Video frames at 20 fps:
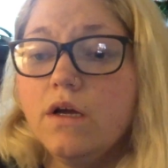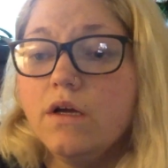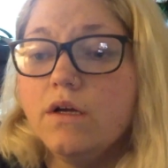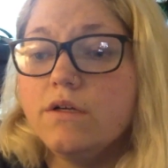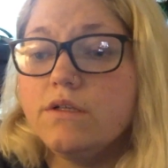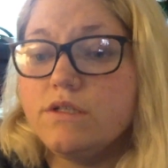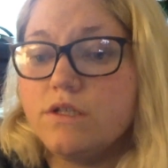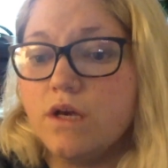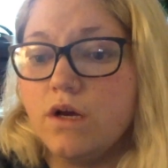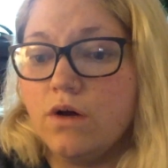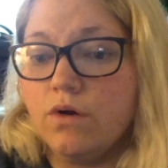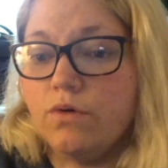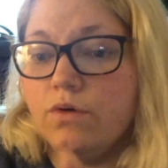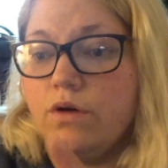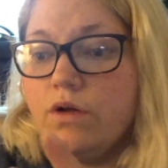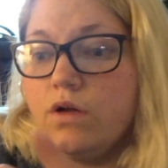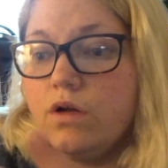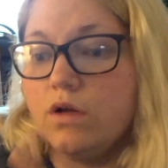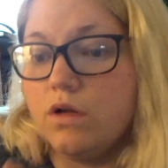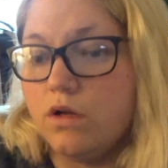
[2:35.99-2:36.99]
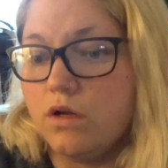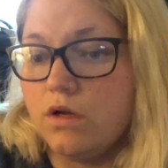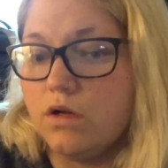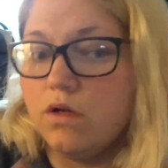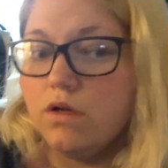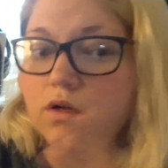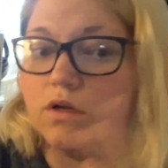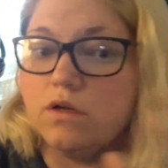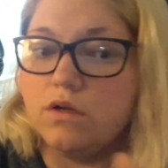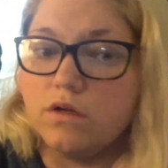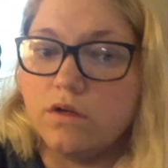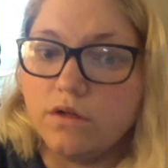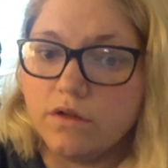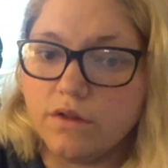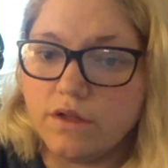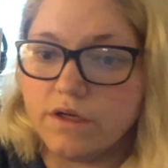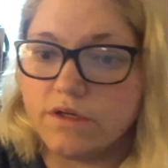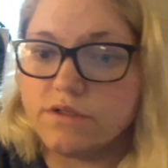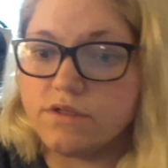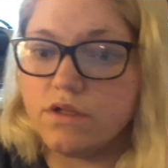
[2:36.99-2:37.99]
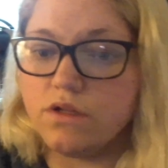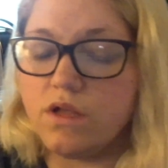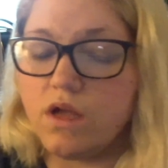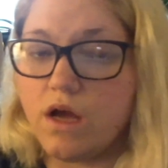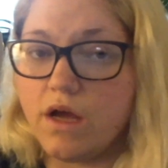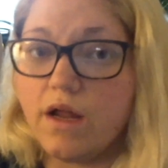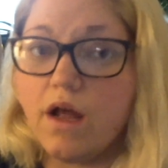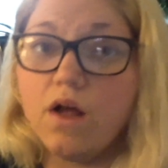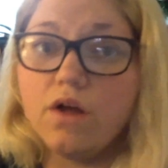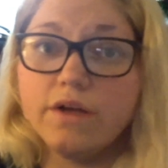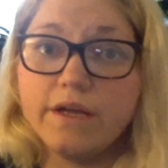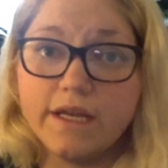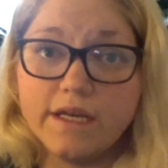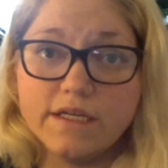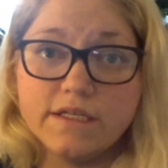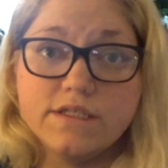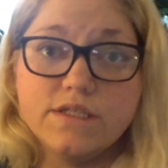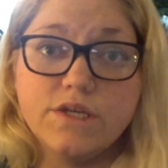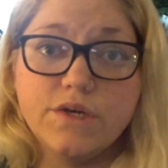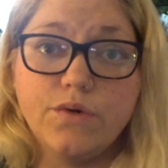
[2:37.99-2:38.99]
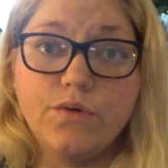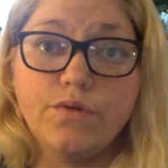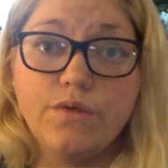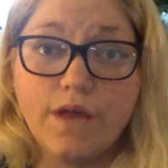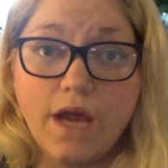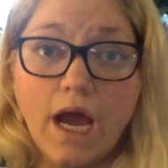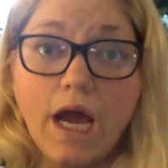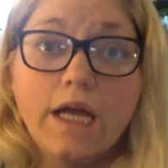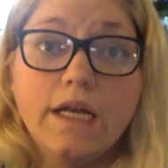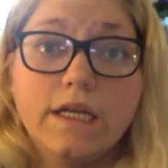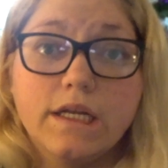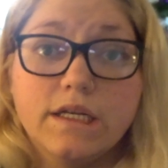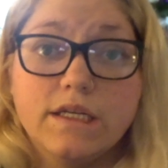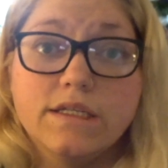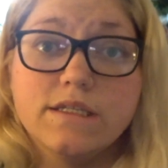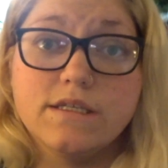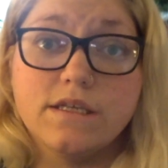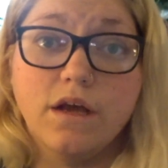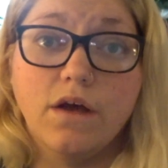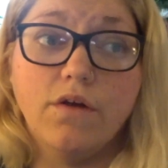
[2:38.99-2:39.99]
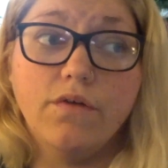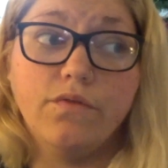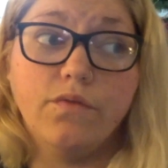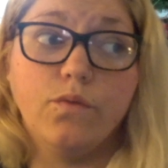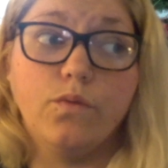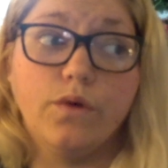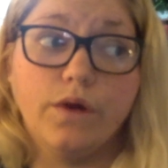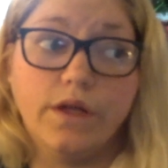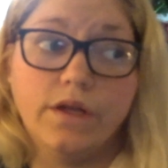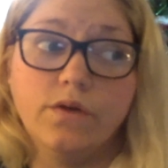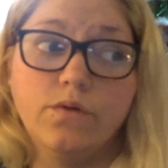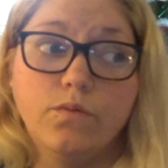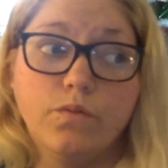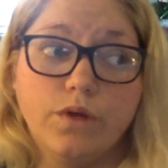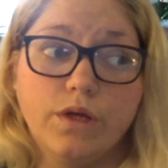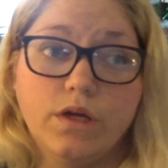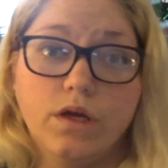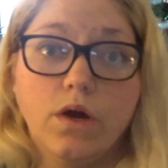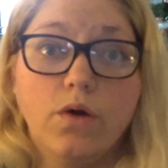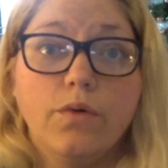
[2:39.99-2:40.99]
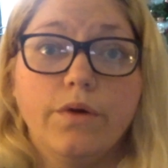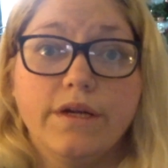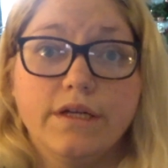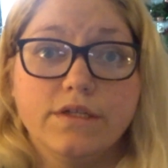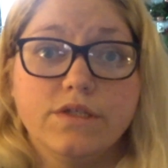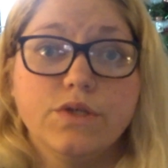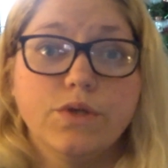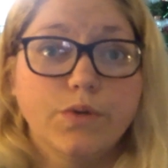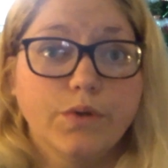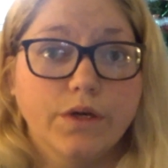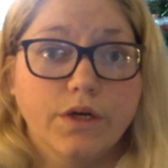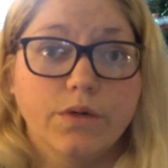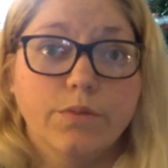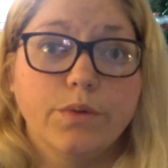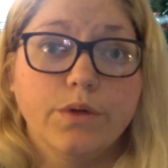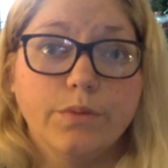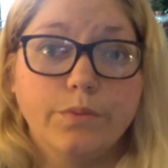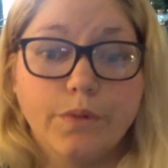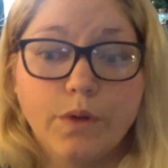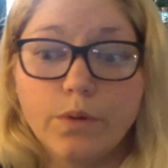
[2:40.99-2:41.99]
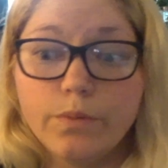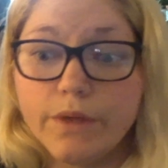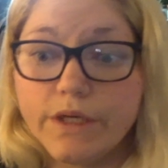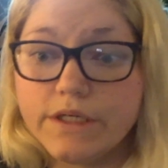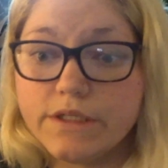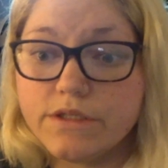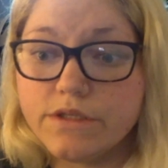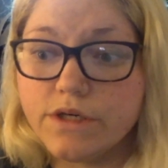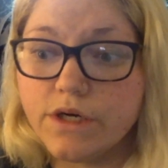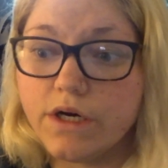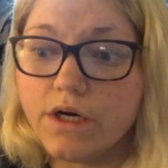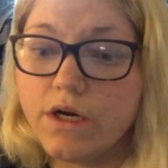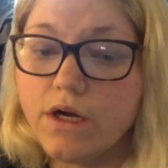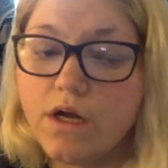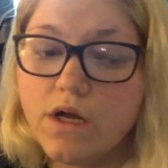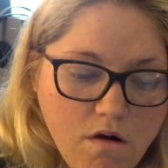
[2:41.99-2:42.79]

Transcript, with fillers: So there's a lot, I'll get into that in itself when we go into Herbert Baumeister.